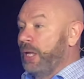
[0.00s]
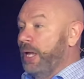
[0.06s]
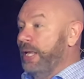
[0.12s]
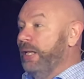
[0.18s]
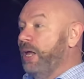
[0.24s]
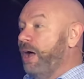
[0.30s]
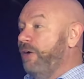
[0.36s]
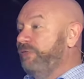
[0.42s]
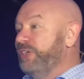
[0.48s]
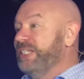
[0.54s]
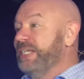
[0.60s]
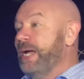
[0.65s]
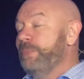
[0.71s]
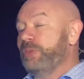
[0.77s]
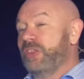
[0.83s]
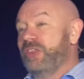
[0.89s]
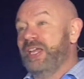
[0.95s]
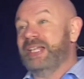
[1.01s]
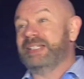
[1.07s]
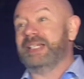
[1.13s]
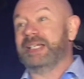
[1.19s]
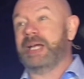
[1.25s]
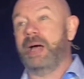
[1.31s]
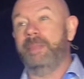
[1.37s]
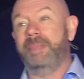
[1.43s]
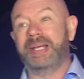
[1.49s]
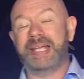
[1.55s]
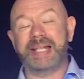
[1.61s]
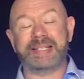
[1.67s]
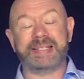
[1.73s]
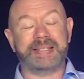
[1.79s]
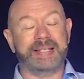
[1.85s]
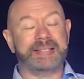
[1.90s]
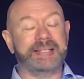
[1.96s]
And oftentimes the things that come
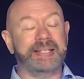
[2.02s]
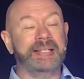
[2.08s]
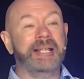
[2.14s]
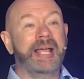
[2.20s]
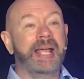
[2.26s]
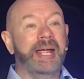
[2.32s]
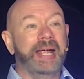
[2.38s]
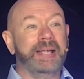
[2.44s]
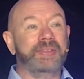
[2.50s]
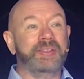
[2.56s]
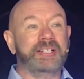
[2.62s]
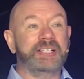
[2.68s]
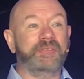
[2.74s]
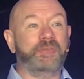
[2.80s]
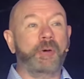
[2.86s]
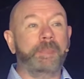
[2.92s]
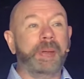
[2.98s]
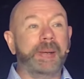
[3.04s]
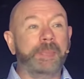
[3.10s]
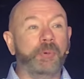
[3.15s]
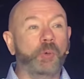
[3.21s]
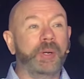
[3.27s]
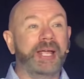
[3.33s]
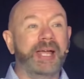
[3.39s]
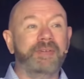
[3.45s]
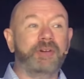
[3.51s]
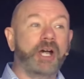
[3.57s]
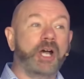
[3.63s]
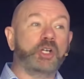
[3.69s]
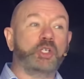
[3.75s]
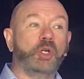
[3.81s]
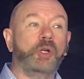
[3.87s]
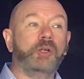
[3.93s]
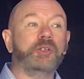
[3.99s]
against us and the different people we have on our
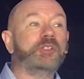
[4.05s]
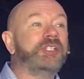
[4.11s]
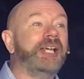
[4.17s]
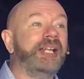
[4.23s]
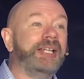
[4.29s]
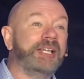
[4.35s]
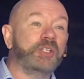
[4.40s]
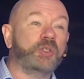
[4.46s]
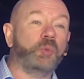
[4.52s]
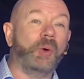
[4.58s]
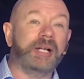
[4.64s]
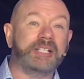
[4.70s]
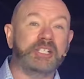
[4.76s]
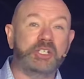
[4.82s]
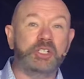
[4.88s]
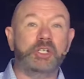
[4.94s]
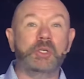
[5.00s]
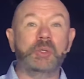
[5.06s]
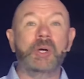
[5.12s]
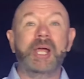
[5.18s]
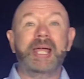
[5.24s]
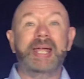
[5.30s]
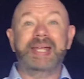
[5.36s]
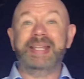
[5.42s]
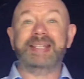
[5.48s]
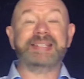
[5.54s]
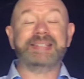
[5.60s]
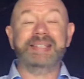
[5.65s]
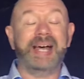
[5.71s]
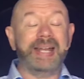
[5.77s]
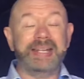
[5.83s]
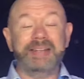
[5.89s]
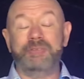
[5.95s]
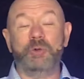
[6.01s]
shoulders telling us what to do is
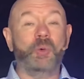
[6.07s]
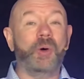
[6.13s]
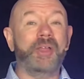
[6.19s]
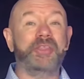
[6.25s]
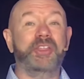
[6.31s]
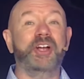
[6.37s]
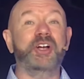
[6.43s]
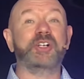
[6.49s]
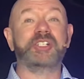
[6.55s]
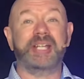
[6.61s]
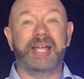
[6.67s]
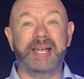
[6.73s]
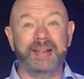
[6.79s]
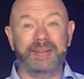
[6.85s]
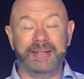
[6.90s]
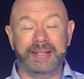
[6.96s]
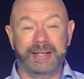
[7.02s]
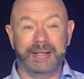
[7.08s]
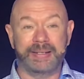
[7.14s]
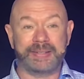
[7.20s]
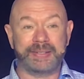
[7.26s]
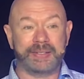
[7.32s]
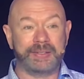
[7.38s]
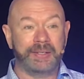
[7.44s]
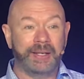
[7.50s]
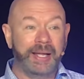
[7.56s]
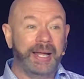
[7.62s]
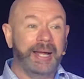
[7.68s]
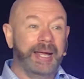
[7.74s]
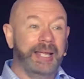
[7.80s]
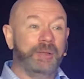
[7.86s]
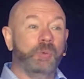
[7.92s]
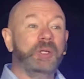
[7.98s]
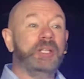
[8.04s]
not even what they're telling us.
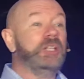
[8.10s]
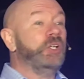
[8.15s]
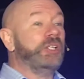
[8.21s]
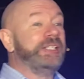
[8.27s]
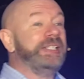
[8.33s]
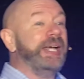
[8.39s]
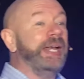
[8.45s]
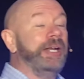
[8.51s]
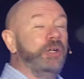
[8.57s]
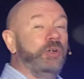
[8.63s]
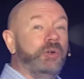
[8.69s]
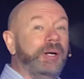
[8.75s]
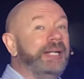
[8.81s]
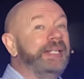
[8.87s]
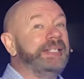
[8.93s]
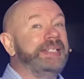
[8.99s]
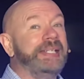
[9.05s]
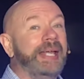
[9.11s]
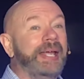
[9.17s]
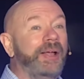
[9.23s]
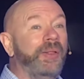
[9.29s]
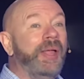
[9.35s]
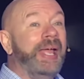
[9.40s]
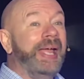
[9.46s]
And we looked at in great detail,